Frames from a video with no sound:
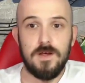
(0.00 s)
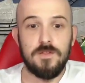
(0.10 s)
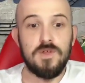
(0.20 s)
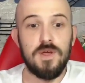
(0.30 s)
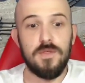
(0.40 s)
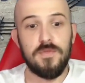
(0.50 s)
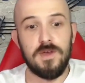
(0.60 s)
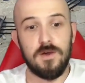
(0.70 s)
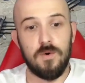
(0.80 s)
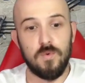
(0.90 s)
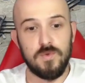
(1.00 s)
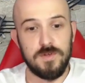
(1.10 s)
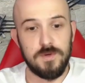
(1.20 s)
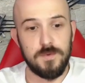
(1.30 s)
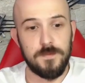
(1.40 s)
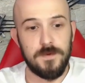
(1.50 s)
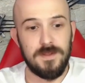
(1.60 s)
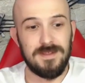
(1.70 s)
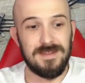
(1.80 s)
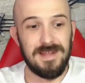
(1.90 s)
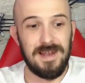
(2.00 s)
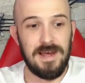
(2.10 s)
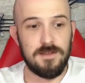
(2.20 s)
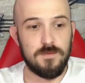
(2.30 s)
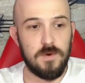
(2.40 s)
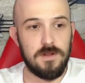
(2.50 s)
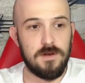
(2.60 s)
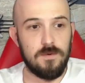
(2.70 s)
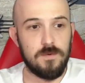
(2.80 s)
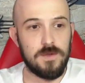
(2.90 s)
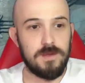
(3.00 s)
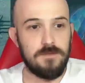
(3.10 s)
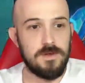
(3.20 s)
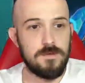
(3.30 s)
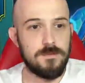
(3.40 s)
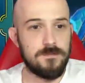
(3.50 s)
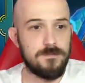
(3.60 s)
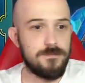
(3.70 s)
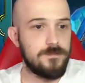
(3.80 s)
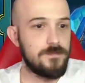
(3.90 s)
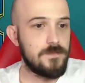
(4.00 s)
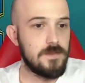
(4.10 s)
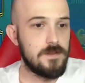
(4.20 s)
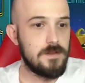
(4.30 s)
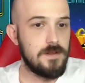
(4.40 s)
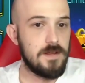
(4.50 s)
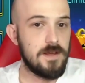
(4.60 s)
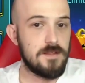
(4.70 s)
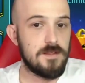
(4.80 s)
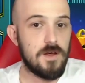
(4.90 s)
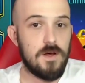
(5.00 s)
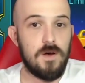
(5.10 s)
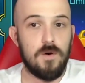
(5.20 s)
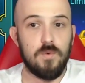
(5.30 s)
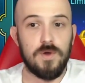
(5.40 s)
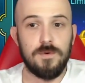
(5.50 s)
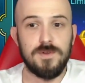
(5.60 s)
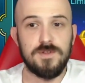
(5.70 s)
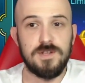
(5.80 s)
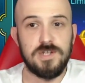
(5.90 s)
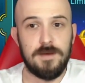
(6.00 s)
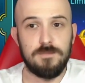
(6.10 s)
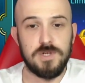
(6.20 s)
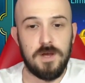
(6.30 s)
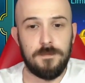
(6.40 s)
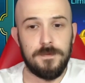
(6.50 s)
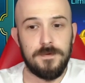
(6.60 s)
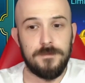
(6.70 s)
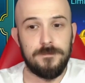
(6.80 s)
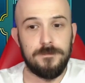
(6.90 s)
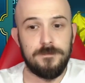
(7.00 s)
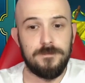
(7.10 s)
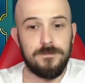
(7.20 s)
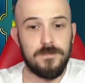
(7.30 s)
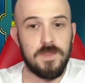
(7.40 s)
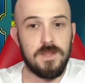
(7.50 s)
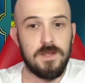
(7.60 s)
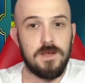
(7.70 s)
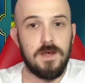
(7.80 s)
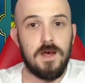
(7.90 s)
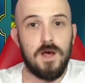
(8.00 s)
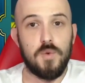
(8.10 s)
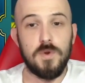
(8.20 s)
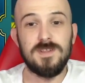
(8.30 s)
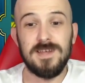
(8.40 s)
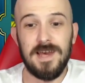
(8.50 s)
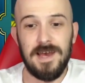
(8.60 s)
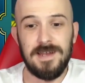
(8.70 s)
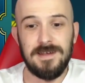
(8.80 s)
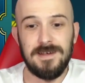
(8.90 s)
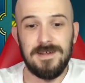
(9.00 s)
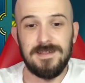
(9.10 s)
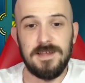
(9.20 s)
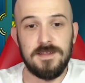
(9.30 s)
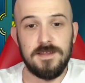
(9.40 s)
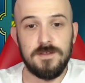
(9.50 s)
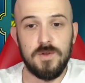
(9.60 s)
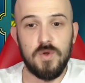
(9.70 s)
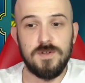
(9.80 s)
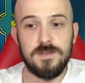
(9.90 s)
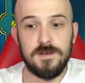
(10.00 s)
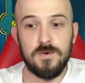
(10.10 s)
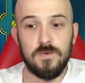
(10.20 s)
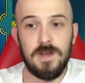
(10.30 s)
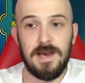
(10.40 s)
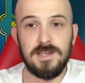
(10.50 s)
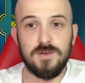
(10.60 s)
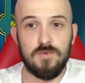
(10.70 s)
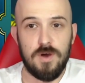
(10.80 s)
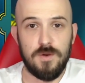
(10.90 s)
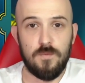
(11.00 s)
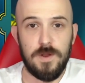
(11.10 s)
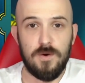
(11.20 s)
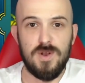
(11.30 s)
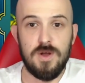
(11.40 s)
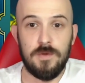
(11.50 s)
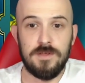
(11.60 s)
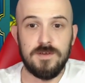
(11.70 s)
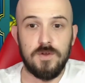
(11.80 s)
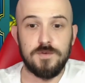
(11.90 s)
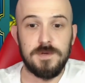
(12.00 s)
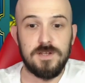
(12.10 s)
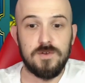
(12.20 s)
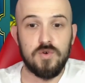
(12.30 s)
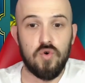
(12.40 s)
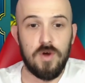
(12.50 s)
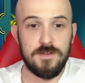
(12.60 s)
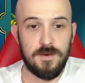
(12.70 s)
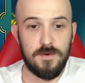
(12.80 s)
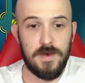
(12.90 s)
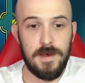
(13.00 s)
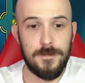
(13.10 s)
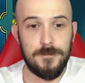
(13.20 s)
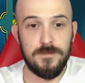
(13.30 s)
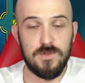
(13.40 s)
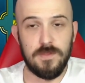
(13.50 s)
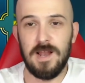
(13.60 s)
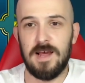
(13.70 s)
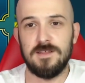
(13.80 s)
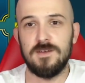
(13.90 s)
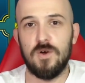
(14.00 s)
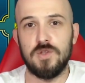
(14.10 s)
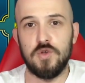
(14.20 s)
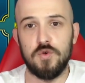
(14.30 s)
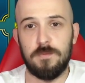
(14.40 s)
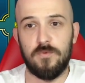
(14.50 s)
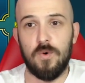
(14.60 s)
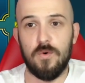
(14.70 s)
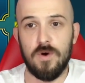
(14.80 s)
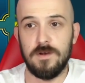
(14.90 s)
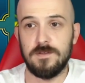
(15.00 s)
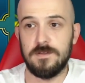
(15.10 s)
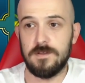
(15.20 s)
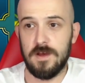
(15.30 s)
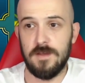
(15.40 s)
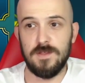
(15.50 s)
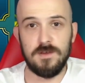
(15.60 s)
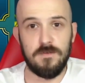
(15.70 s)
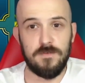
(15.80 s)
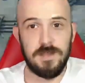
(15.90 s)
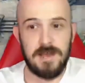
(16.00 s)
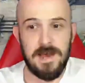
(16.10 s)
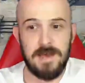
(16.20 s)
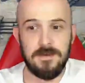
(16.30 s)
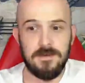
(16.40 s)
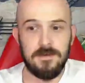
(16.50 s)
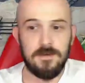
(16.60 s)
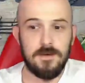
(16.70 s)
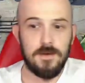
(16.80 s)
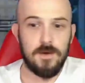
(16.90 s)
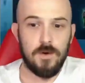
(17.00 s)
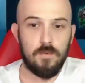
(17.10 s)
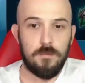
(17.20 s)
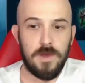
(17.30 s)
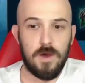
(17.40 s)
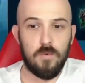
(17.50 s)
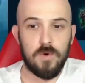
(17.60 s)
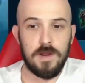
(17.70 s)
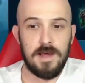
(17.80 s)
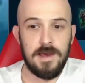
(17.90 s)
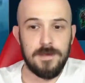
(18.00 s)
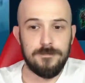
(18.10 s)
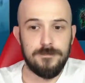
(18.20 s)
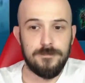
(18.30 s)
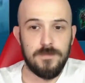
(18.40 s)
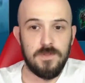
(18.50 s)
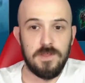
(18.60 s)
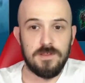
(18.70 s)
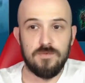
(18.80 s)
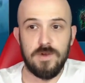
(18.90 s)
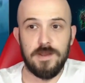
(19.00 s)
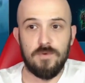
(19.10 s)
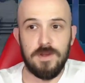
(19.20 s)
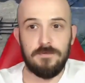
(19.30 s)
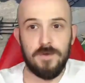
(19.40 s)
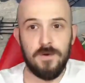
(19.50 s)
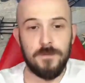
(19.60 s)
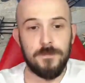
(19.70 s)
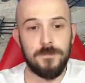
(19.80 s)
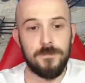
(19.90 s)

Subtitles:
The other thing I will do, and this is the last one I will give you, is I will go into the gem shop. And once again, this isn't until later on when I know there's going to be a crossover. So the last thing I do before I turn this off for the day will be I will claim this arena refill.